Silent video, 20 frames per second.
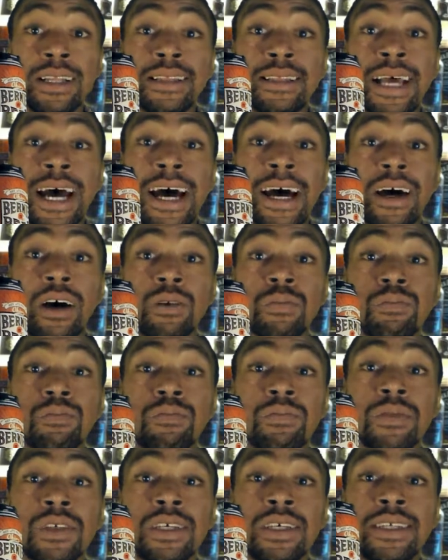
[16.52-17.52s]
Now,
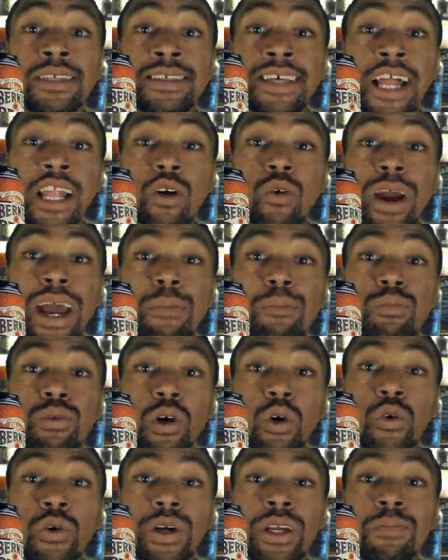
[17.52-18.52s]
Cellar Rat
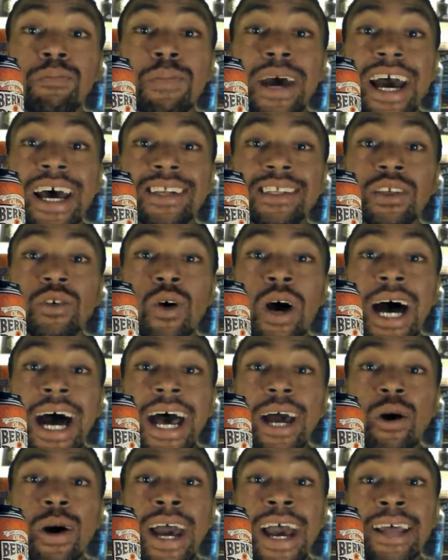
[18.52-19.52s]
Brewery in Madison,
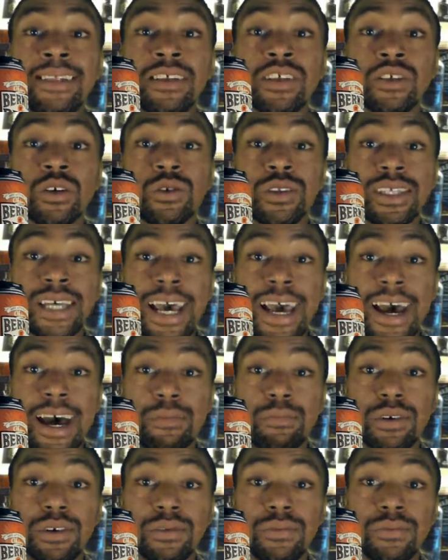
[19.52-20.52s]
Ohio had this on
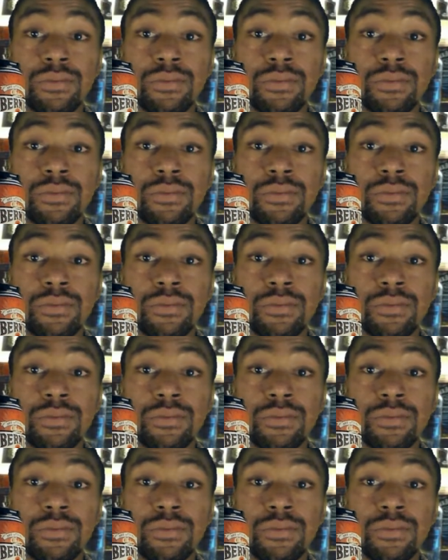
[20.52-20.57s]
tap.